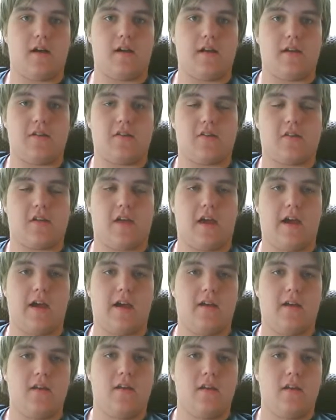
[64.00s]
audience
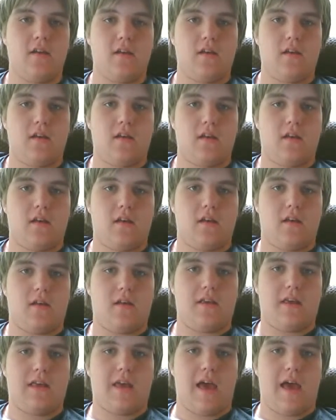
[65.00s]
scared.
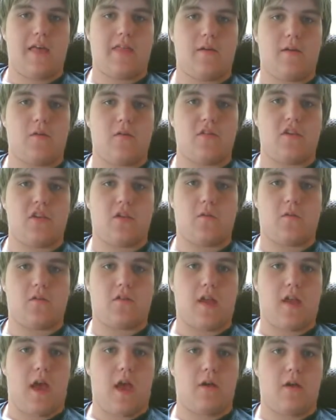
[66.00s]
Yeah, there was no
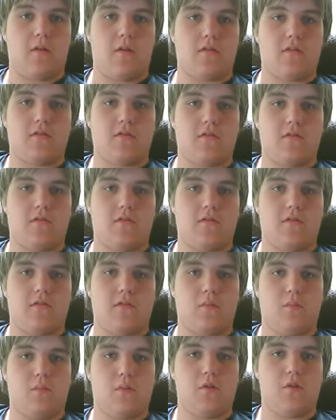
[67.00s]
sound.
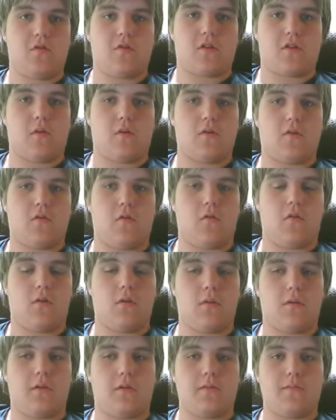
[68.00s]
The music was
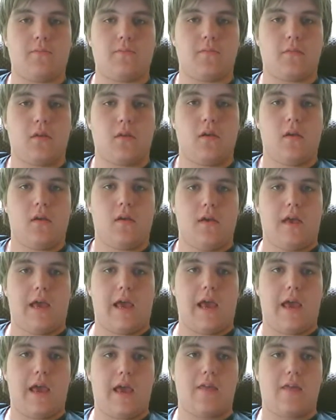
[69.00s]
horrible.
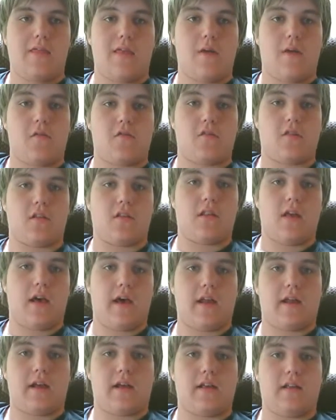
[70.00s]
And there was a
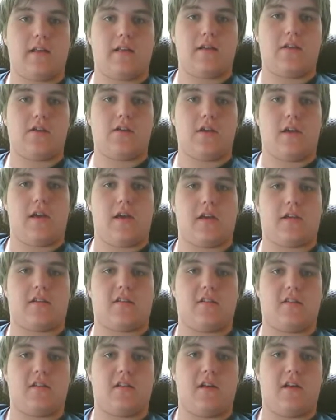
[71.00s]
lot of cliche
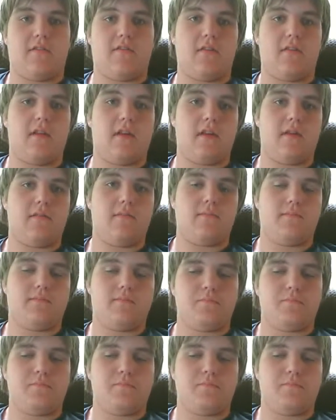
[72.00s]
stuff in it.